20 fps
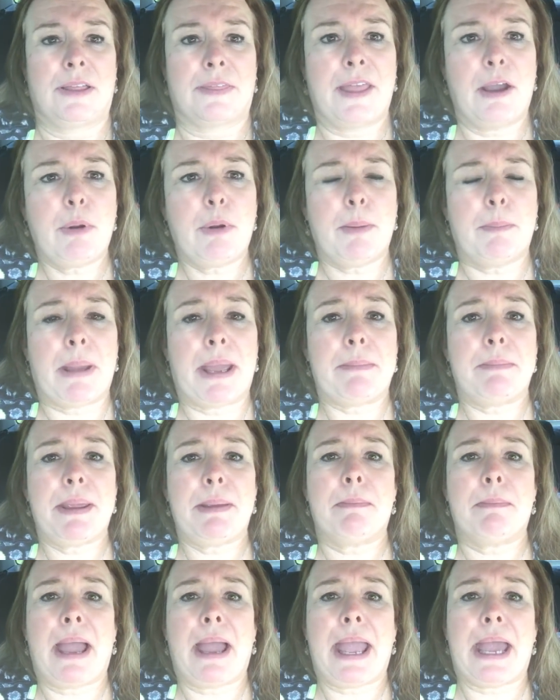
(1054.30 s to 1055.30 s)
That would have made me
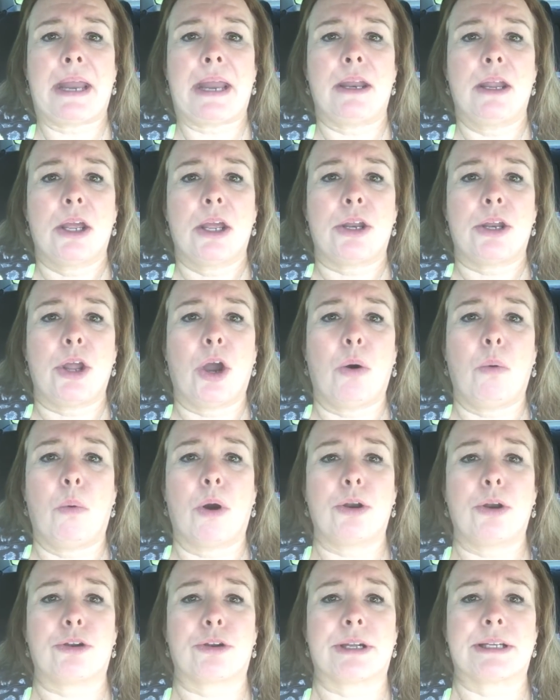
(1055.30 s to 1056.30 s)
mad. No
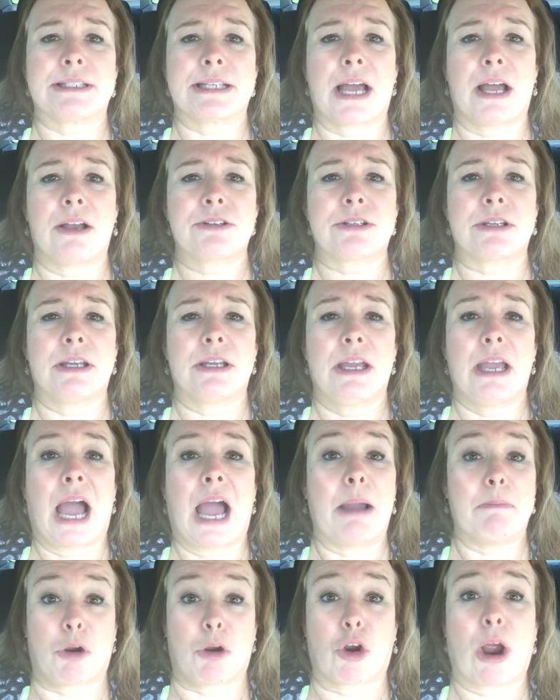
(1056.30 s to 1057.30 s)
wonder you're exhausted.
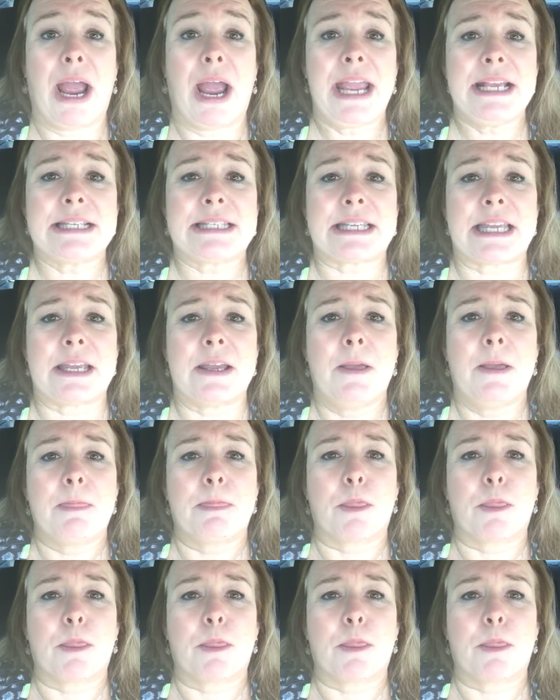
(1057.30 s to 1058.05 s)
I'm crazy.